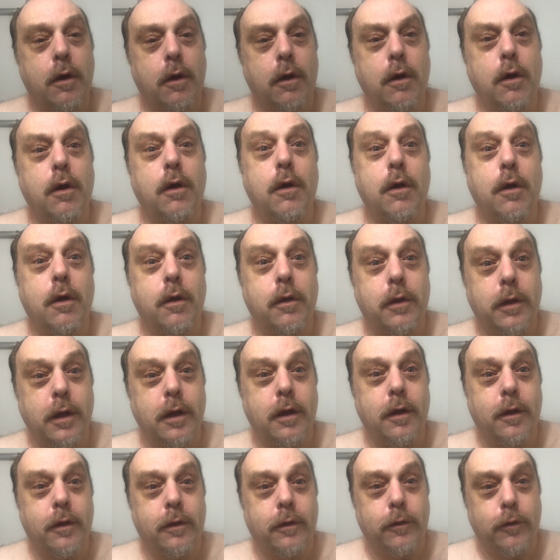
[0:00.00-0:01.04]
Oh
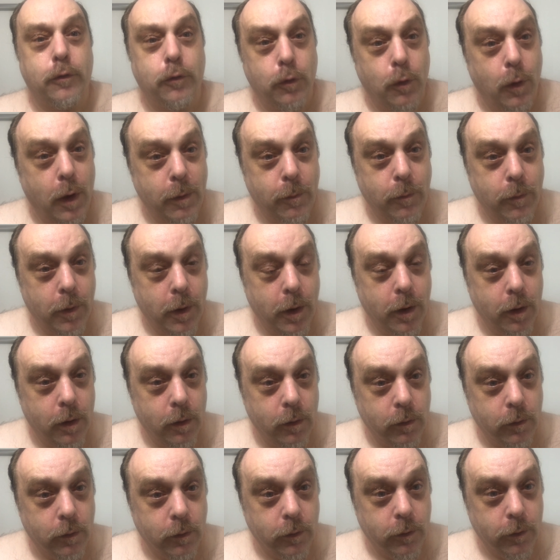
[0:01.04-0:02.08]
yeah, you
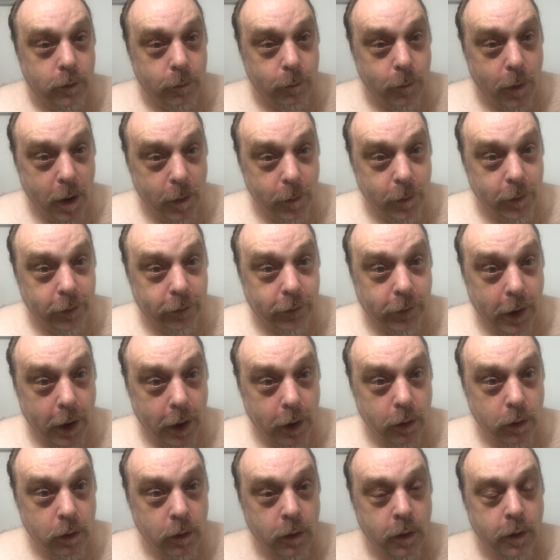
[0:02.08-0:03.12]
know your mama's
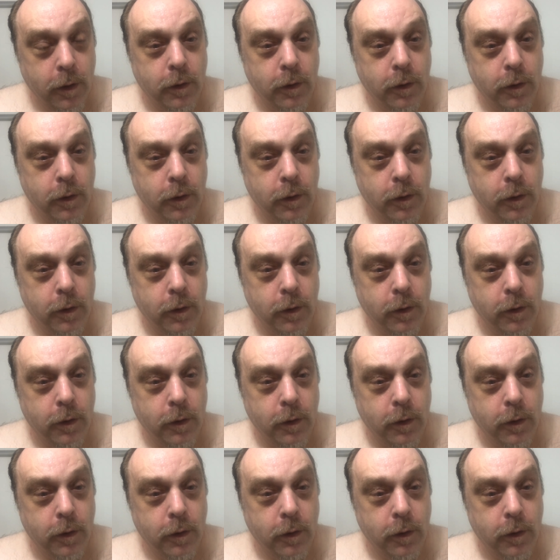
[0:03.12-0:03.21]
dad?